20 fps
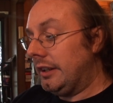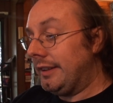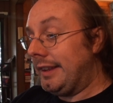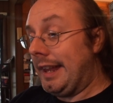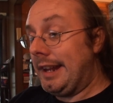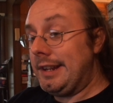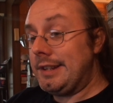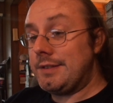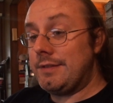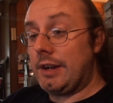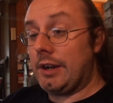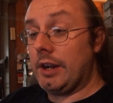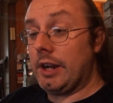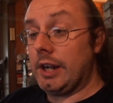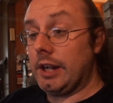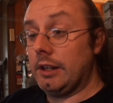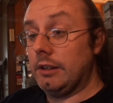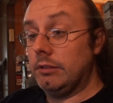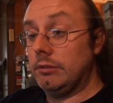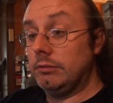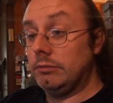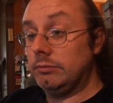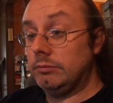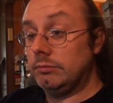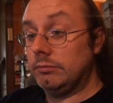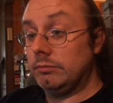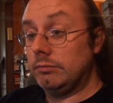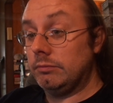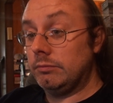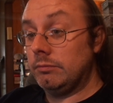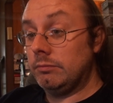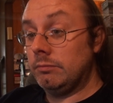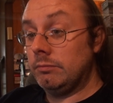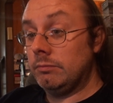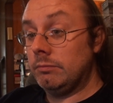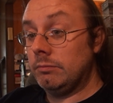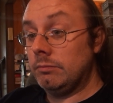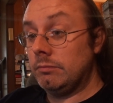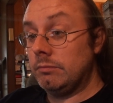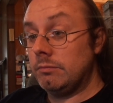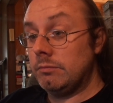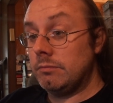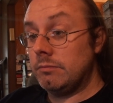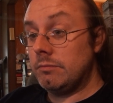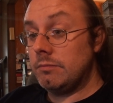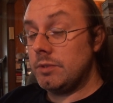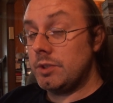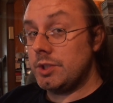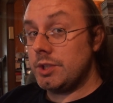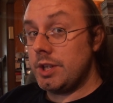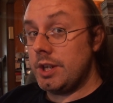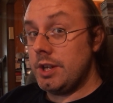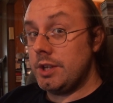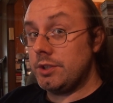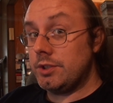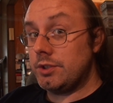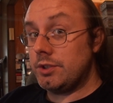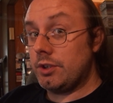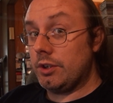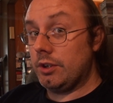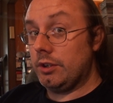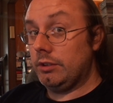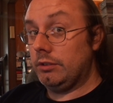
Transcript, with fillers: That is very sinister.